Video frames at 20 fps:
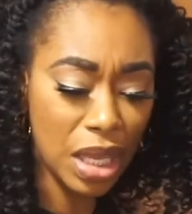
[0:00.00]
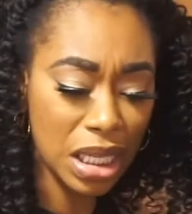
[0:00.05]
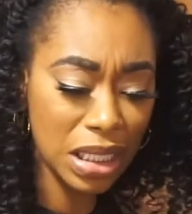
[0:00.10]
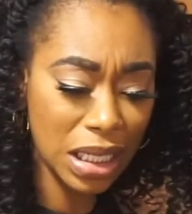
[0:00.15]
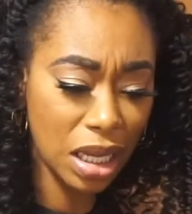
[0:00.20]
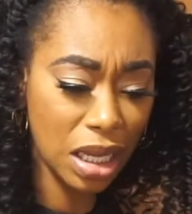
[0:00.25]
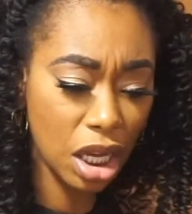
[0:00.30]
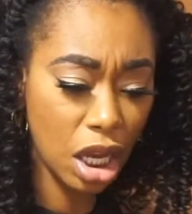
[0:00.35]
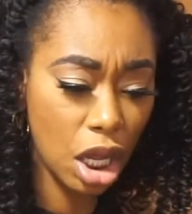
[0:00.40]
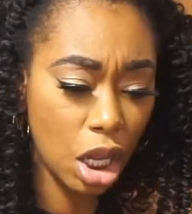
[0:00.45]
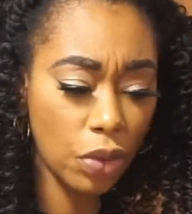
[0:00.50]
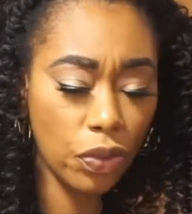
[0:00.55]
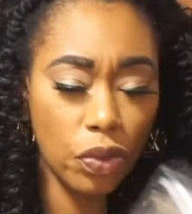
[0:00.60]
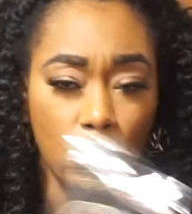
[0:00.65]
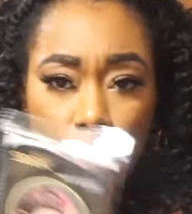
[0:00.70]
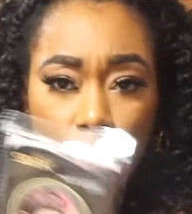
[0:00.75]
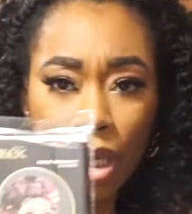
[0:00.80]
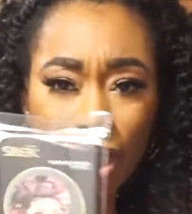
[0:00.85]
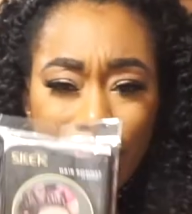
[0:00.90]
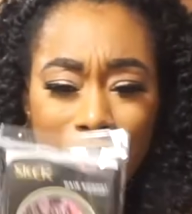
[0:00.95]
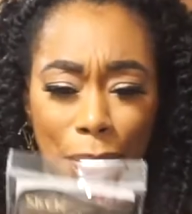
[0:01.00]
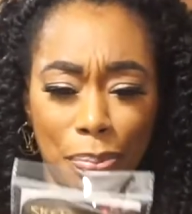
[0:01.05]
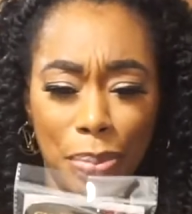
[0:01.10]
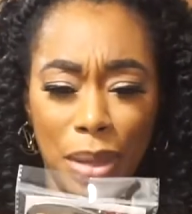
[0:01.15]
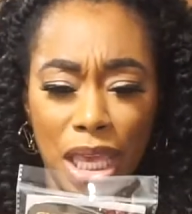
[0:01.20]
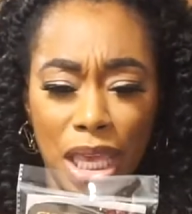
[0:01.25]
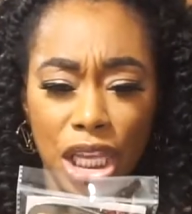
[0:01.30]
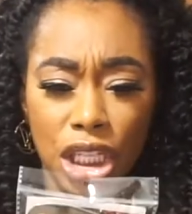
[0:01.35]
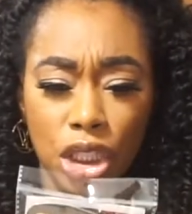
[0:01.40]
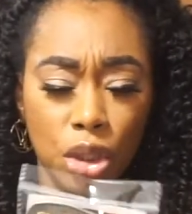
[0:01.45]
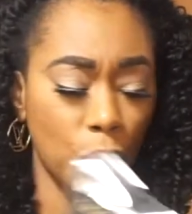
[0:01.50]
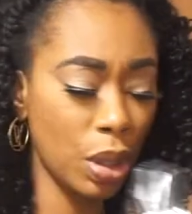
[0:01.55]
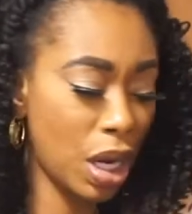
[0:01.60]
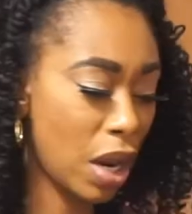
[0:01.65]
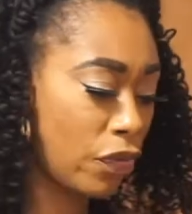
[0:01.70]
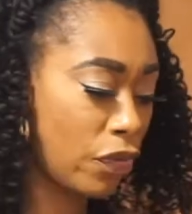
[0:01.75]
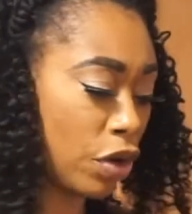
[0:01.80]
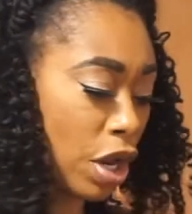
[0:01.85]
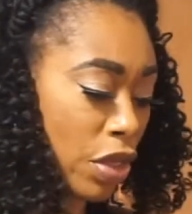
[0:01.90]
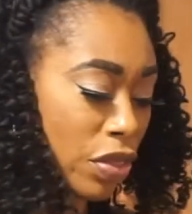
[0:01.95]
it's like a colorful one, like pinkish or
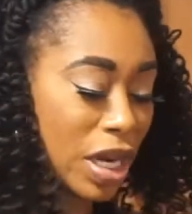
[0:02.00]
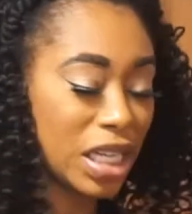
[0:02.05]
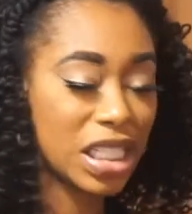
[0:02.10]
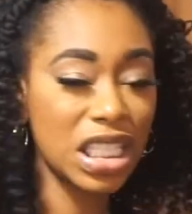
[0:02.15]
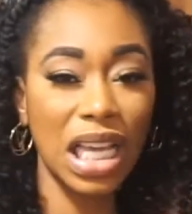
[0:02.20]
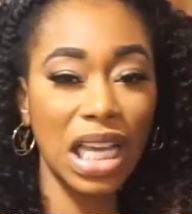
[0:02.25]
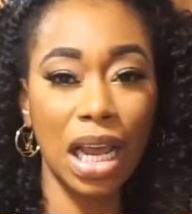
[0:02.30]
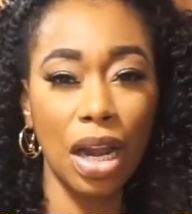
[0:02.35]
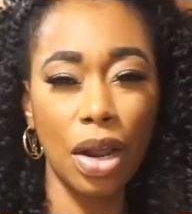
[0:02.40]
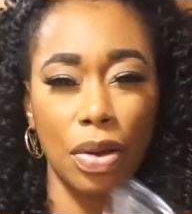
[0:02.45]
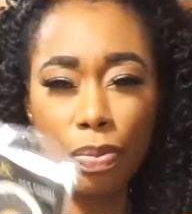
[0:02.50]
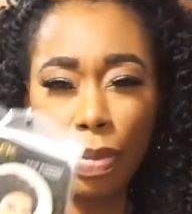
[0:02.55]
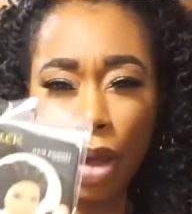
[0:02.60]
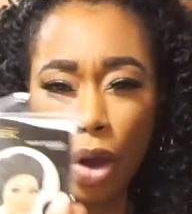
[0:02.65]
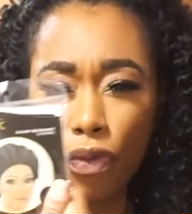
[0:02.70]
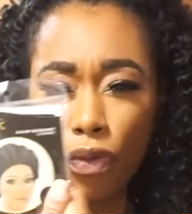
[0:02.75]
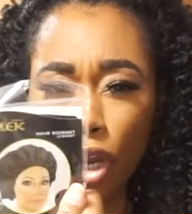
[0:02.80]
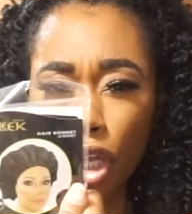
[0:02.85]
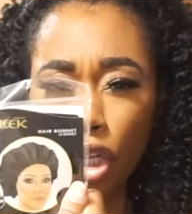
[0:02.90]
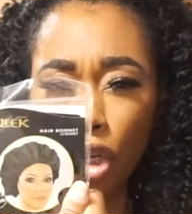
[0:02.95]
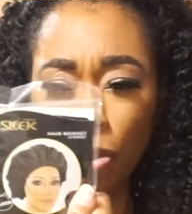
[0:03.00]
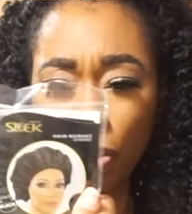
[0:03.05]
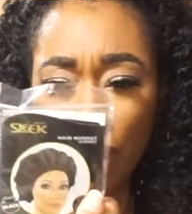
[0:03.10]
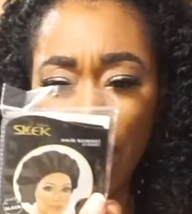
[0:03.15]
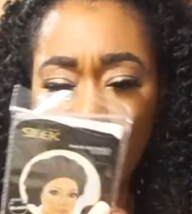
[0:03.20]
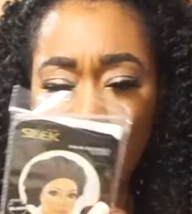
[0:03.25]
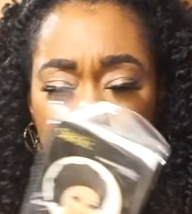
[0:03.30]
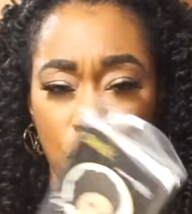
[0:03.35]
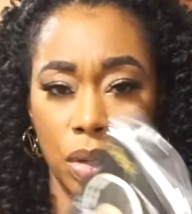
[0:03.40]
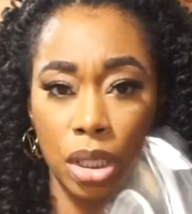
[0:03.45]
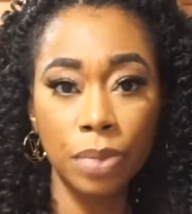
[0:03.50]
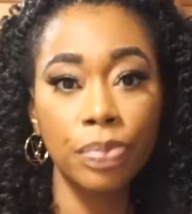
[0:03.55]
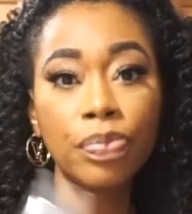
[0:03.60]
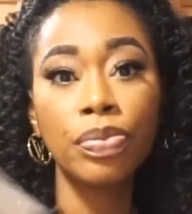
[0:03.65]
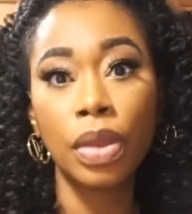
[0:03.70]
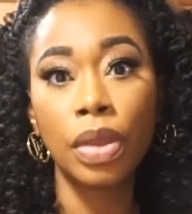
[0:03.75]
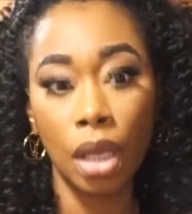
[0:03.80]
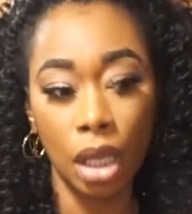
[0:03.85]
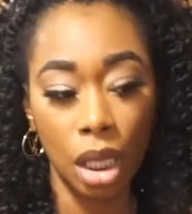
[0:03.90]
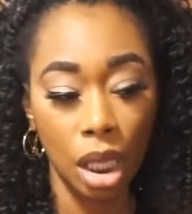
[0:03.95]
whatever. And then I just got a, a regular black one.
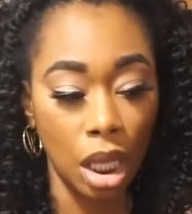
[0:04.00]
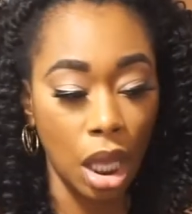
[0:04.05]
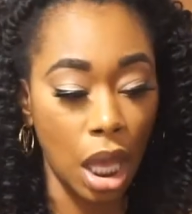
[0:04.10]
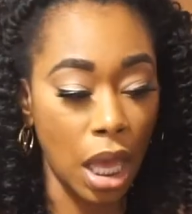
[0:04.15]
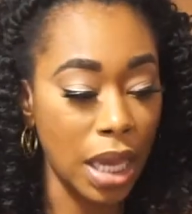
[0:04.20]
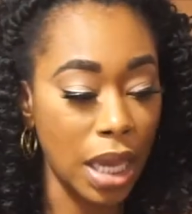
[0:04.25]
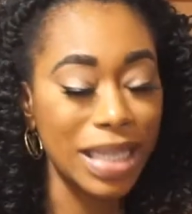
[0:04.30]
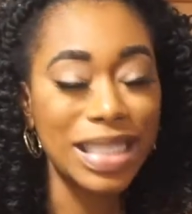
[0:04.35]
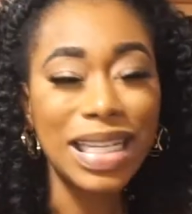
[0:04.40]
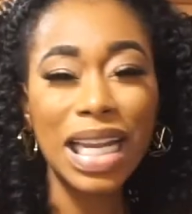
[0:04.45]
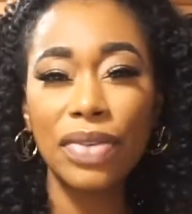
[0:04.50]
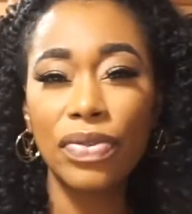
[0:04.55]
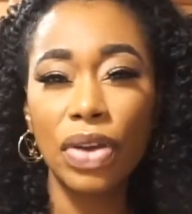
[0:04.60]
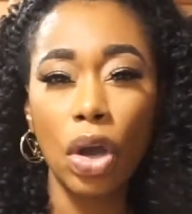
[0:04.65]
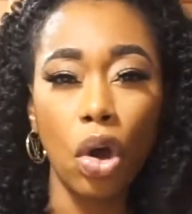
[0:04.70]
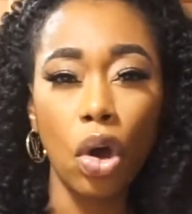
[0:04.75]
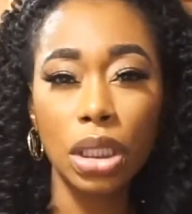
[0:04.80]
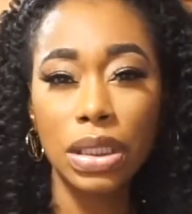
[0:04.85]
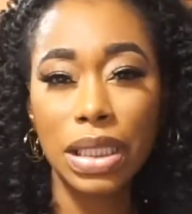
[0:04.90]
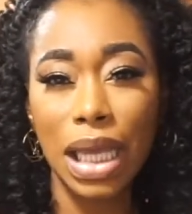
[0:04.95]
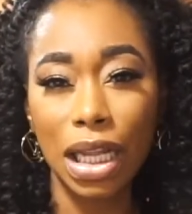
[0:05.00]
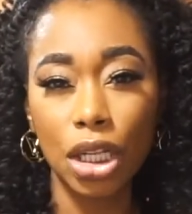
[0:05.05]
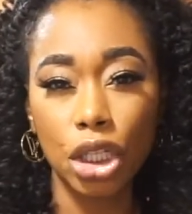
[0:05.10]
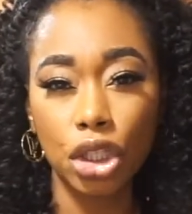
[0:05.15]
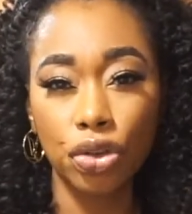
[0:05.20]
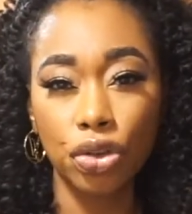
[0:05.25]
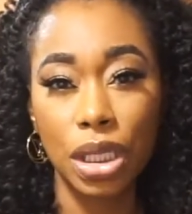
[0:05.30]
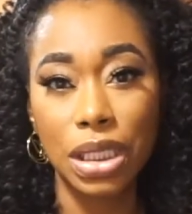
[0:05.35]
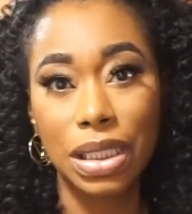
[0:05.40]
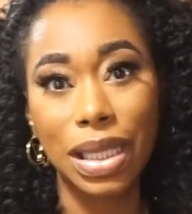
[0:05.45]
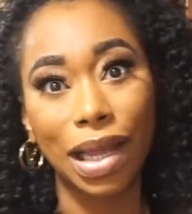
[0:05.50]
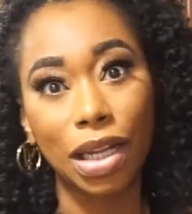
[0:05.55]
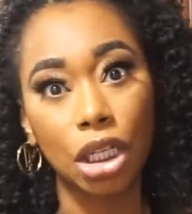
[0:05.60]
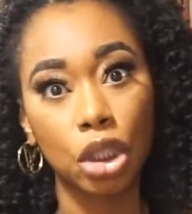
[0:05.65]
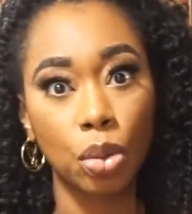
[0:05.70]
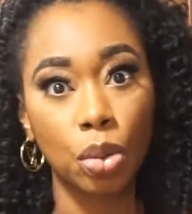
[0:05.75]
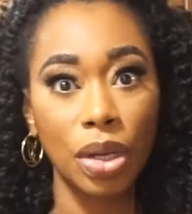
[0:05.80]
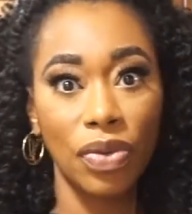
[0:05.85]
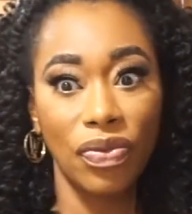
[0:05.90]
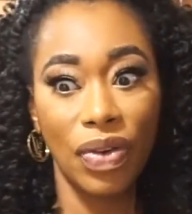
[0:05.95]
And it's not even called Dollar Tree. It's Dollar
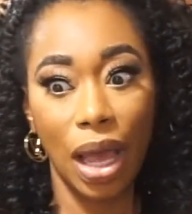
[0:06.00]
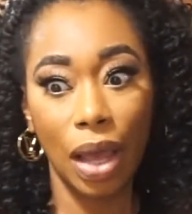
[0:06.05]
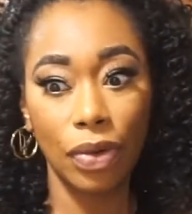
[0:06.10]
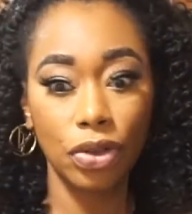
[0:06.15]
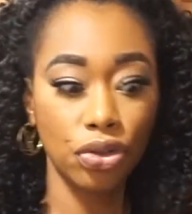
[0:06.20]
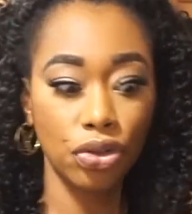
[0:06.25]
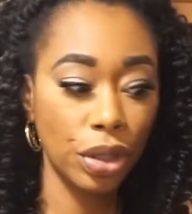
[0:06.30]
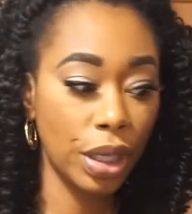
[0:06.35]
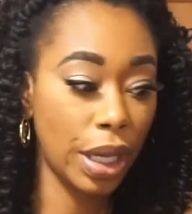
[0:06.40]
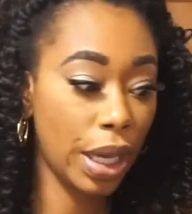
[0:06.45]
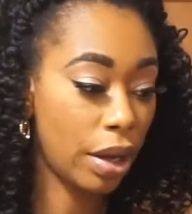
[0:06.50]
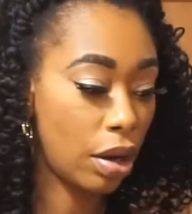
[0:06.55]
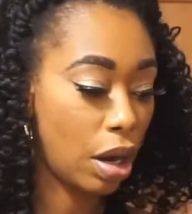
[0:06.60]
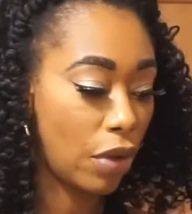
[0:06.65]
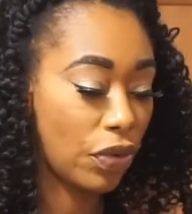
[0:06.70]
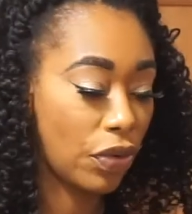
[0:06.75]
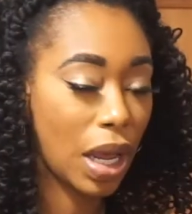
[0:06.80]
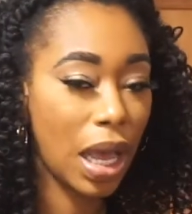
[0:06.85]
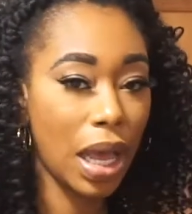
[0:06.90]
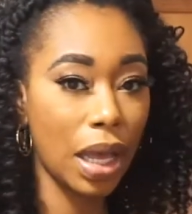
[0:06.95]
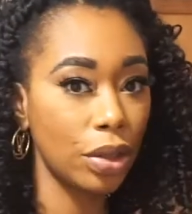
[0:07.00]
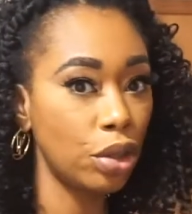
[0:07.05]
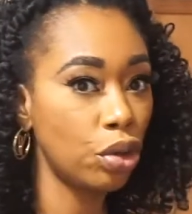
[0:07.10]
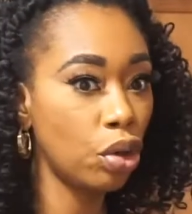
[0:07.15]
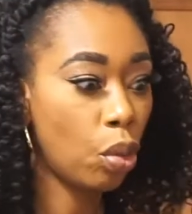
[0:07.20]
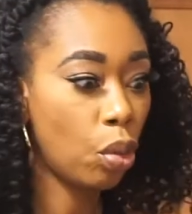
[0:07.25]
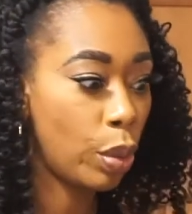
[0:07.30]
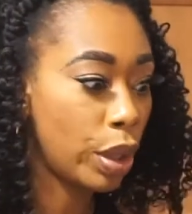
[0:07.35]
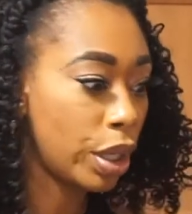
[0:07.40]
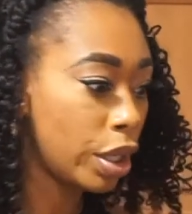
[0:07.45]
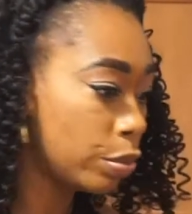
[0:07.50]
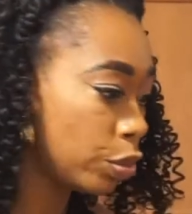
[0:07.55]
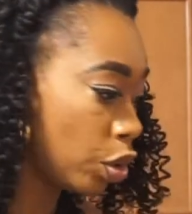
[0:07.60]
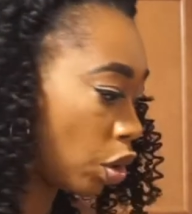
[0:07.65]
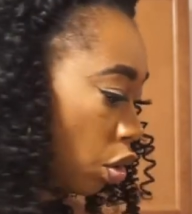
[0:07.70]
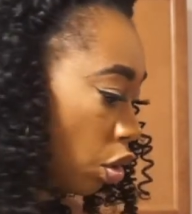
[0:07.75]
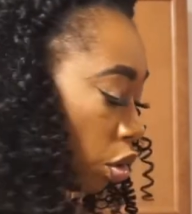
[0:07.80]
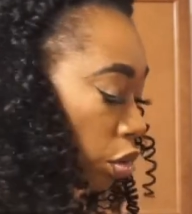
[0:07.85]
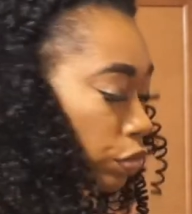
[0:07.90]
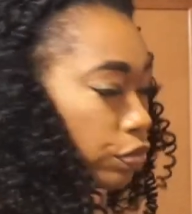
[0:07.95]
twenty-five Tree now. I forgot, you know, went up,
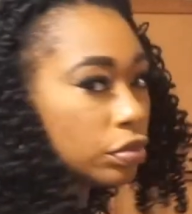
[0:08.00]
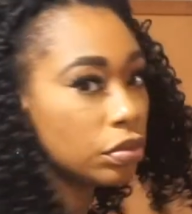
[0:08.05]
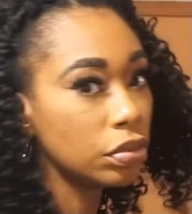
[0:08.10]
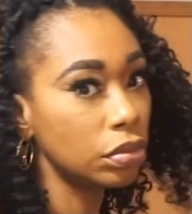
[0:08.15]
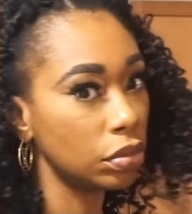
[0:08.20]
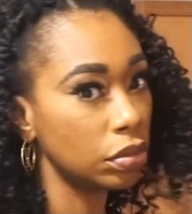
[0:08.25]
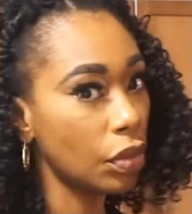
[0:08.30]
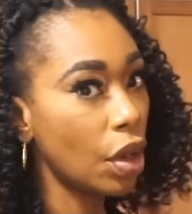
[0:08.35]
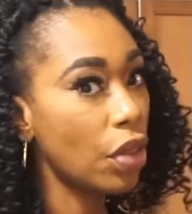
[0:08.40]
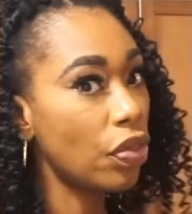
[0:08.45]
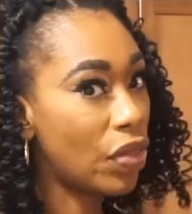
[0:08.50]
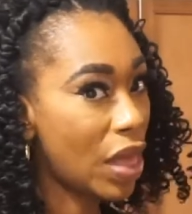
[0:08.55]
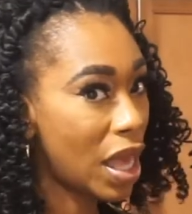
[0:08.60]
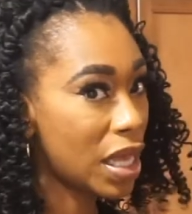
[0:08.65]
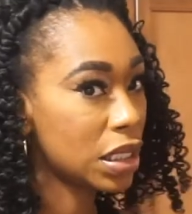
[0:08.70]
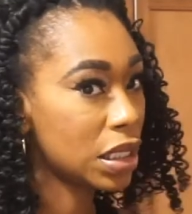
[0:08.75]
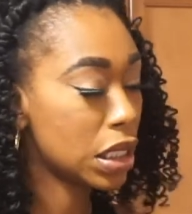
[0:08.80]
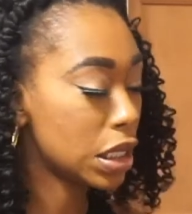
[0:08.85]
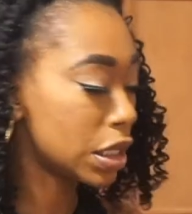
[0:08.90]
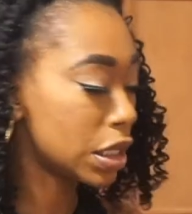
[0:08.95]
y'all. That's the